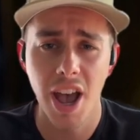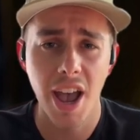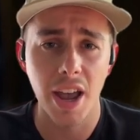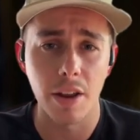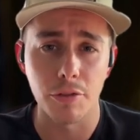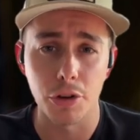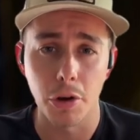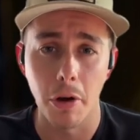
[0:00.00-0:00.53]
and
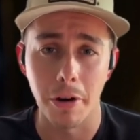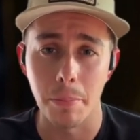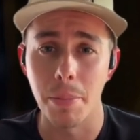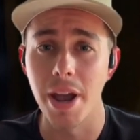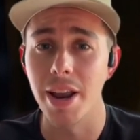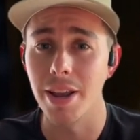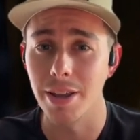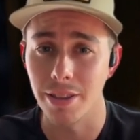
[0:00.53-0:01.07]
if you go to
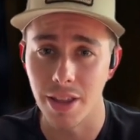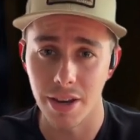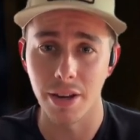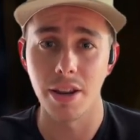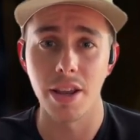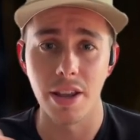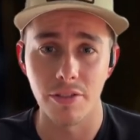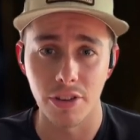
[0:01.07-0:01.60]
pitting, then
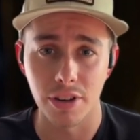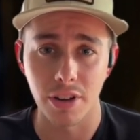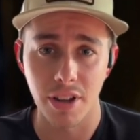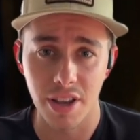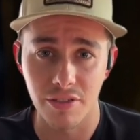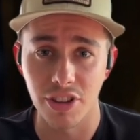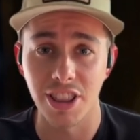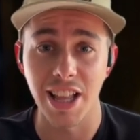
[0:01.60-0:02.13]

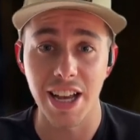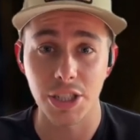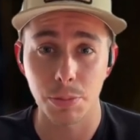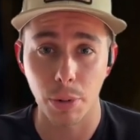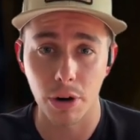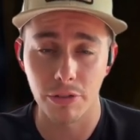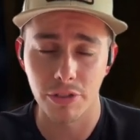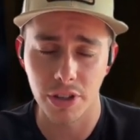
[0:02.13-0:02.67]
even less
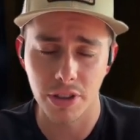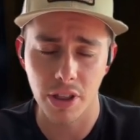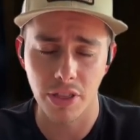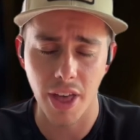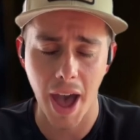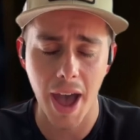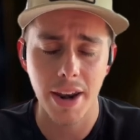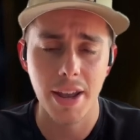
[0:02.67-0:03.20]
perfect than
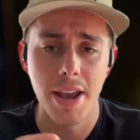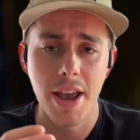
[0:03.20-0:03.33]
that.